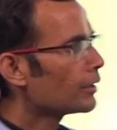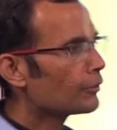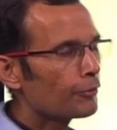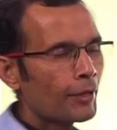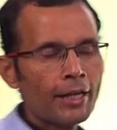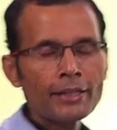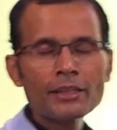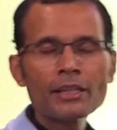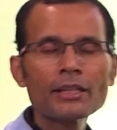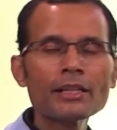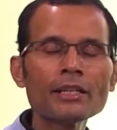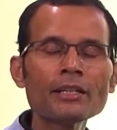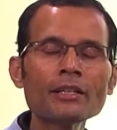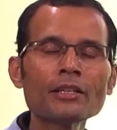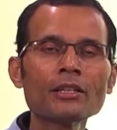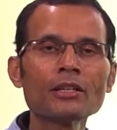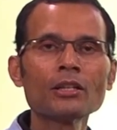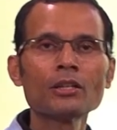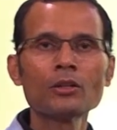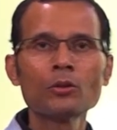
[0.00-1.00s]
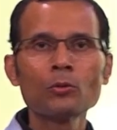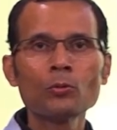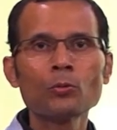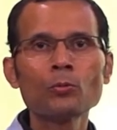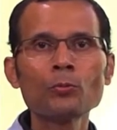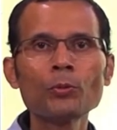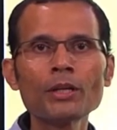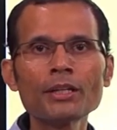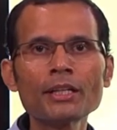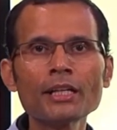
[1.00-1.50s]
finally
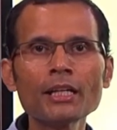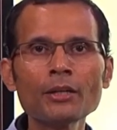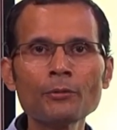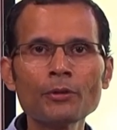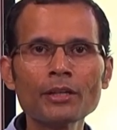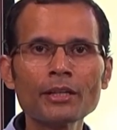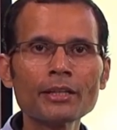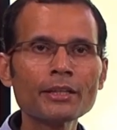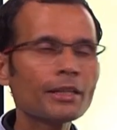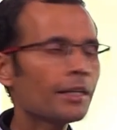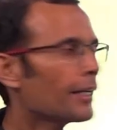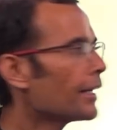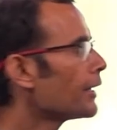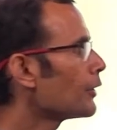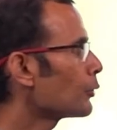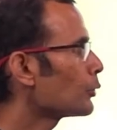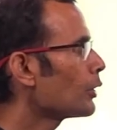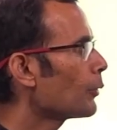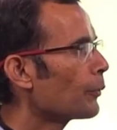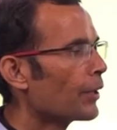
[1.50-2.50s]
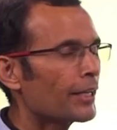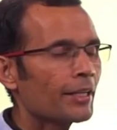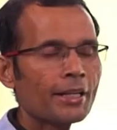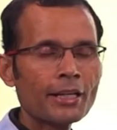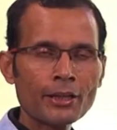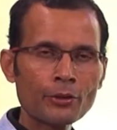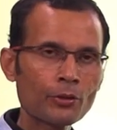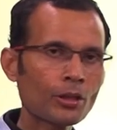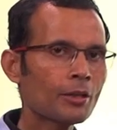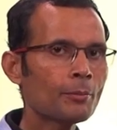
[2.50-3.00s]
will deliver it into the
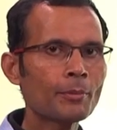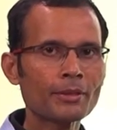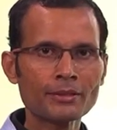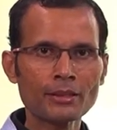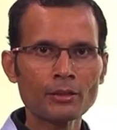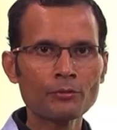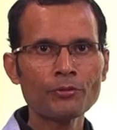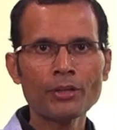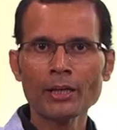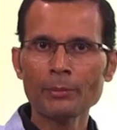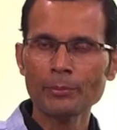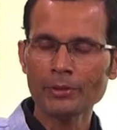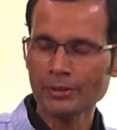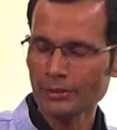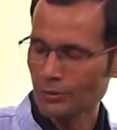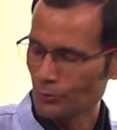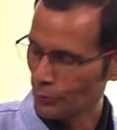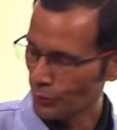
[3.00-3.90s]
ventricular muscle fibers.